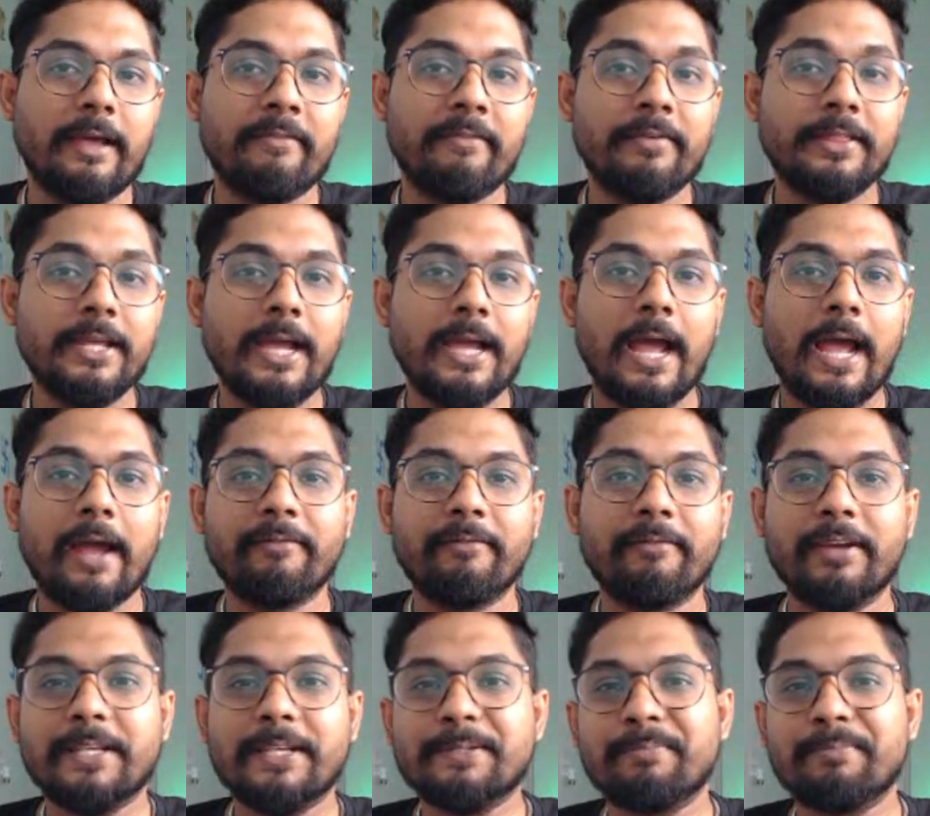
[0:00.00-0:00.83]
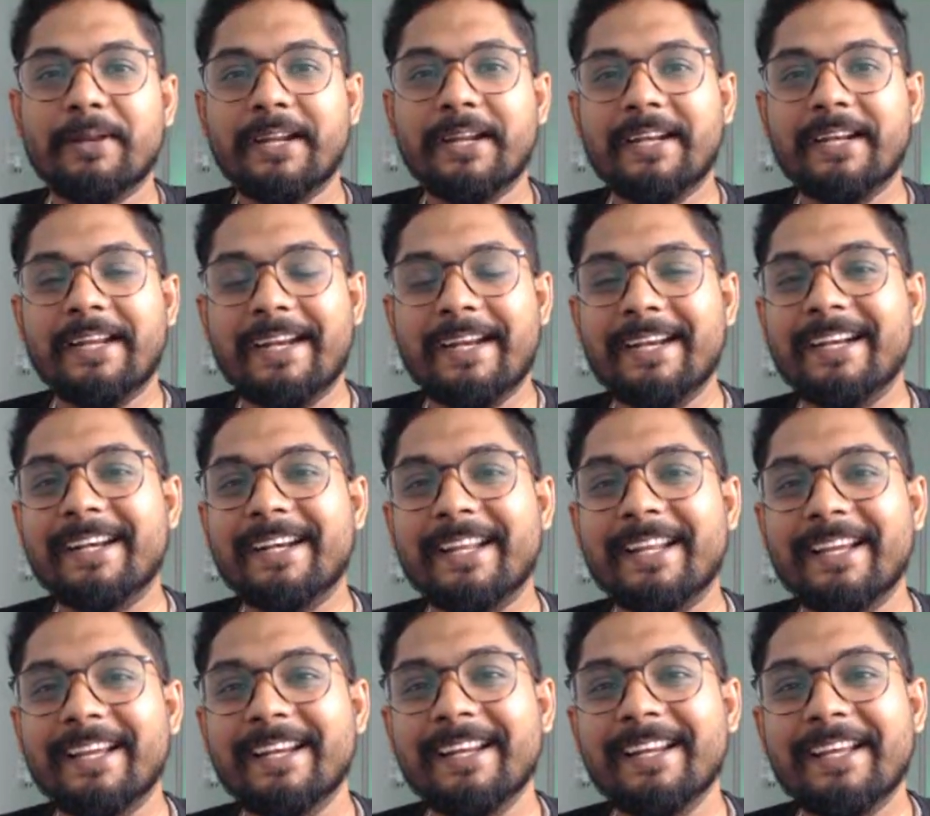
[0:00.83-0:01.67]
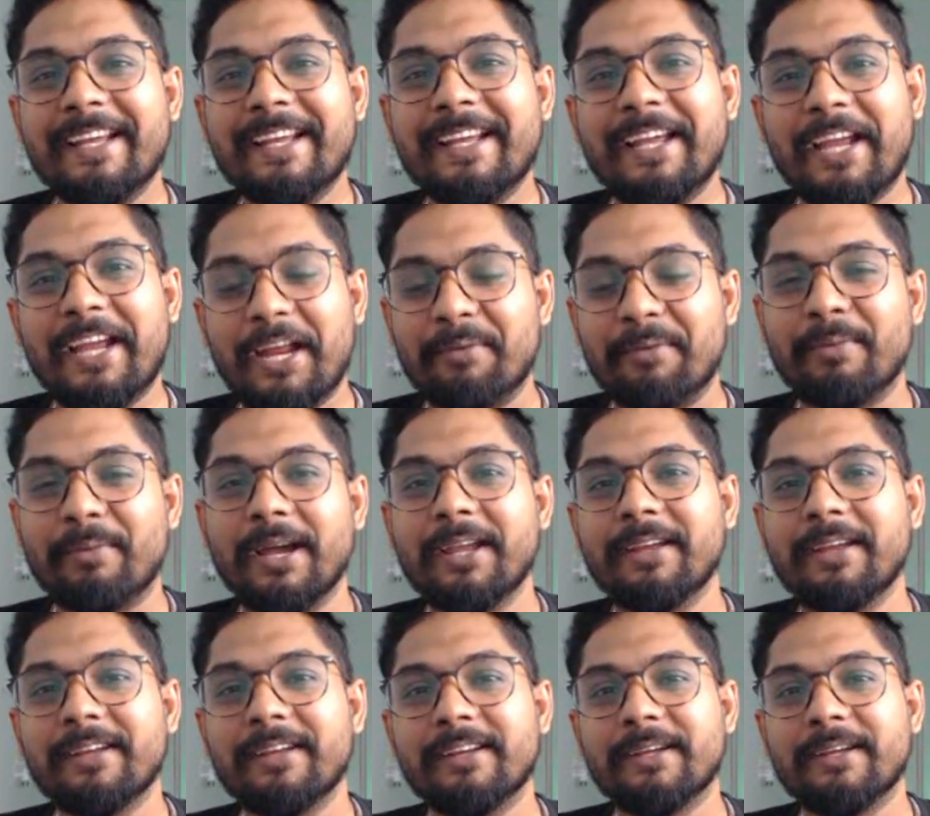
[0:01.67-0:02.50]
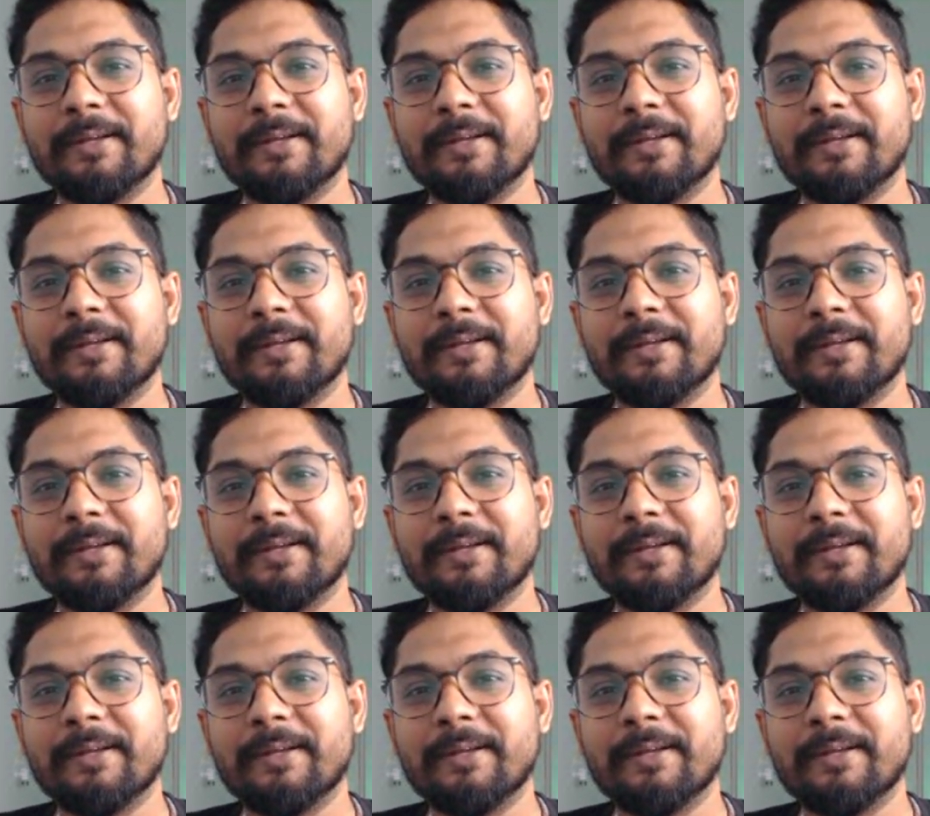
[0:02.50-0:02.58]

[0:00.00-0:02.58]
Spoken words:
Everything I have explained in detail in my